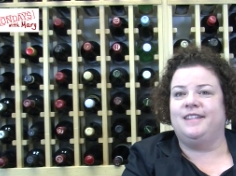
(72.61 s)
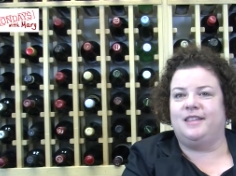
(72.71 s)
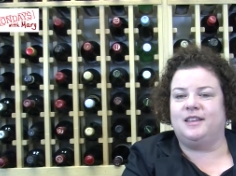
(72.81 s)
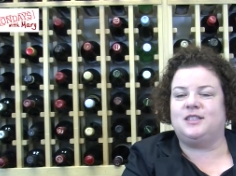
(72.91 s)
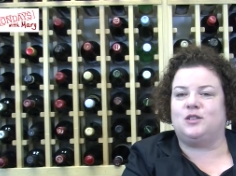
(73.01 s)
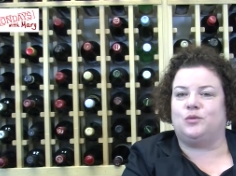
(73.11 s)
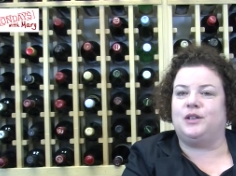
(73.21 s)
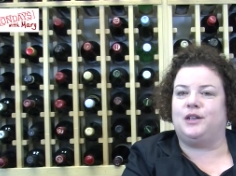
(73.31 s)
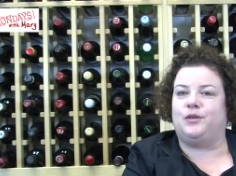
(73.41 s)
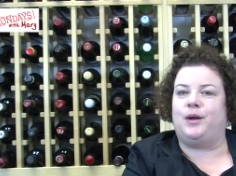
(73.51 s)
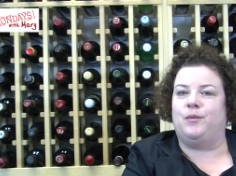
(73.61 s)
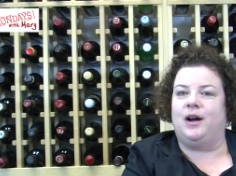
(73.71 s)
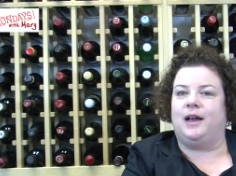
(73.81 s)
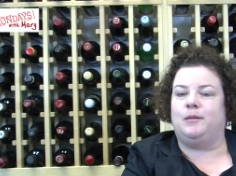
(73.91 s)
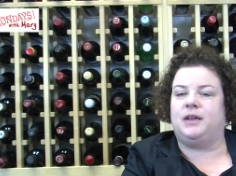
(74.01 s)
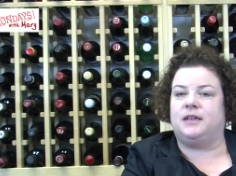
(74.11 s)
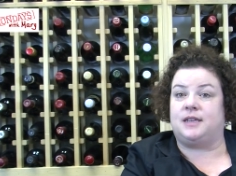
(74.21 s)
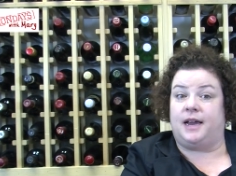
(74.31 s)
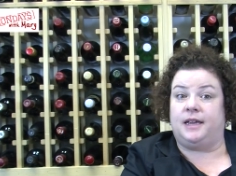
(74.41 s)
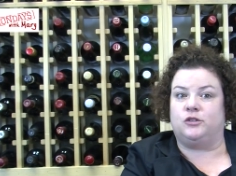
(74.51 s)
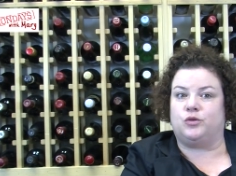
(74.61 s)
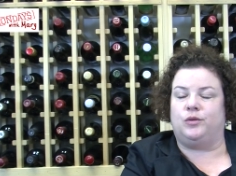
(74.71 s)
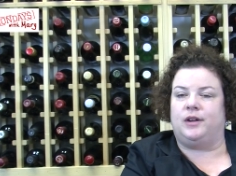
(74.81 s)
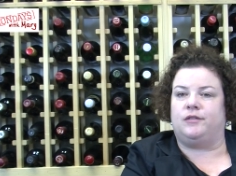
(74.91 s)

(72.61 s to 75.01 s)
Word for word: that this is a really great wine because I controlled